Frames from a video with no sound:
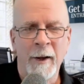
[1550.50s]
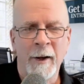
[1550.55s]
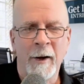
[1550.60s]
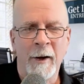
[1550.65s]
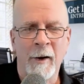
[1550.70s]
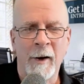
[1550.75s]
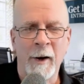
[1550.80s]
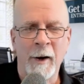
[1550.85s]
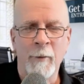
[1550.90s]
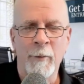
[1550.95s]

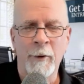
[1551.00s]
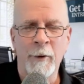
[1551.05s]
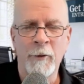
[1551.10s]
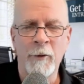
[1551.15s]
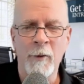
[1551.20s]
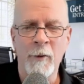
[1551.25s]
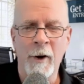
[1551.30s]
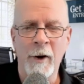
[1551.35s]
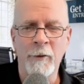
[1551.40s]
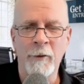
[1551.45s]
All right. But
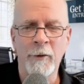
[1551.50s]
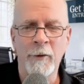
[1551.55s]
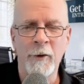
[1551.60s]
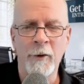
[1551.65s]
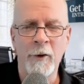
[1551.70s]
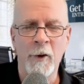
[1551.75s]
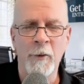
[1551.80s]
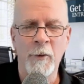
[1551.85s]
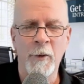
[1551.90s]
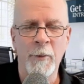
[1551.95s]
you're also a
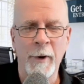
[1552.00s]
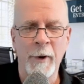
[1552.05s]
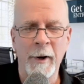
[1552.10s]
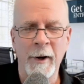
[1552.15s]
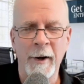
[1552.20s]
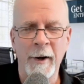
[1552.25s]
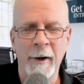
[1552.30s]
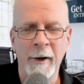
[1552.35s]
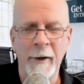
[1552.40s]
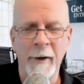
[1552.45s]
human
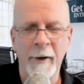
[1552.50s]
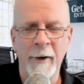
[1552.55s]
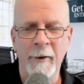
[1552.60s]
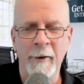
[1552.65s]
being.